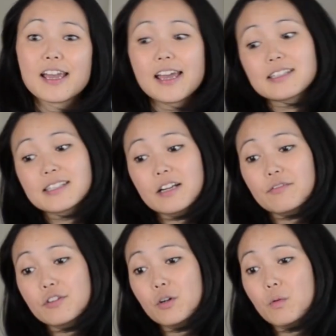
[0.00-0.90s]
Instead of,
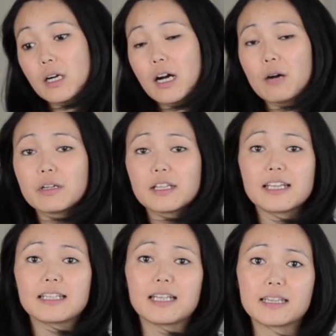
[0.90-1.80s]
what, I want to
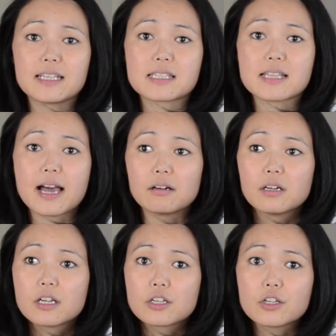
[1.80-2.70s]
think like this now.
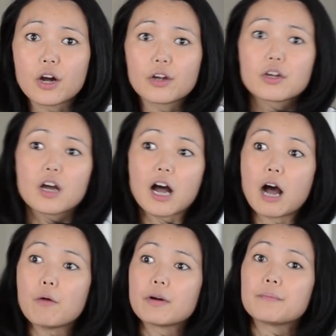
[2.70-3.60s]

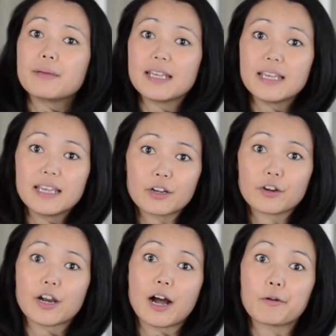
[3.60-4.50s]
I want to be
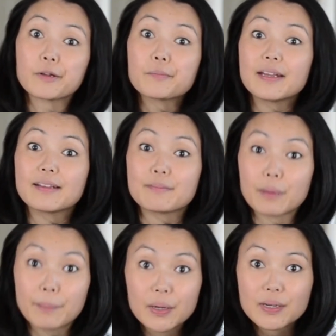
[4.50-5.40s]
here. I want to be
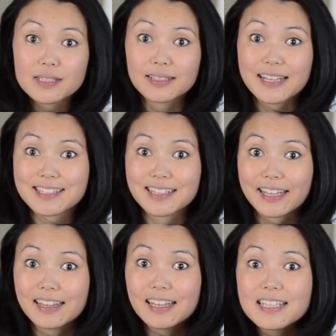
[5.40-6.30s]
a person that's
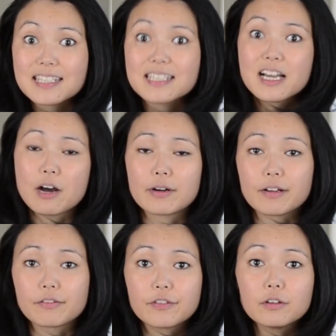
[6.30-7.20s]
like this. I want to
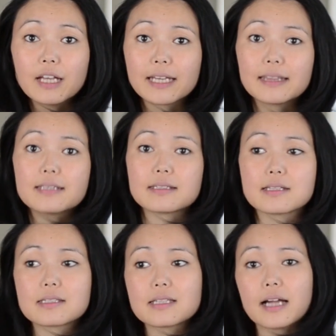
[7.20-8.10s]
feel like this, and
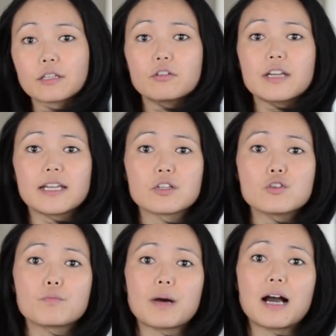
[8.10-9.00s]
start creating
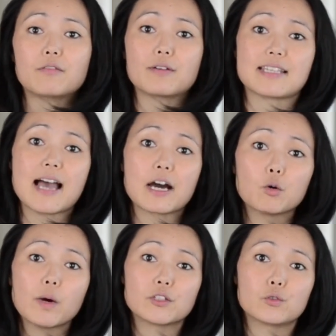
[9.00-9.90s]
new pathways. How
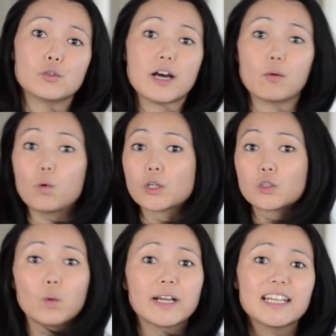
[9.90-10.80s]
do I do that? What
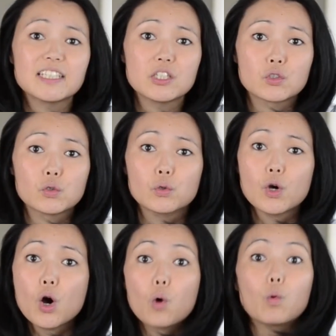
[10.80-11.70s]
do I need to do?
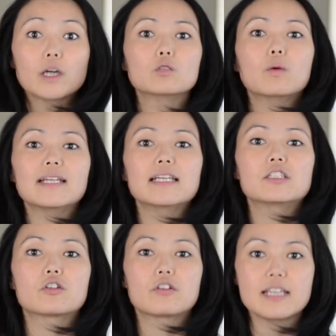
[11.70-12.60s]
What do I need
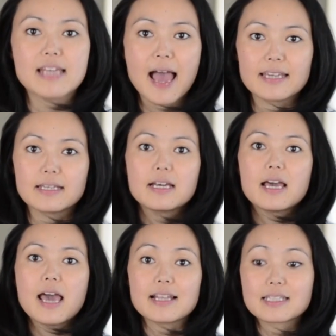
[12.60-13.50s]
to create?
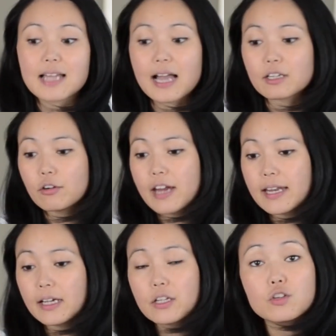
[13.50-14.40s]
And start
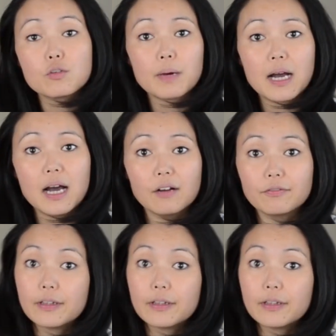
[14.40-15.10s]
creating a new path.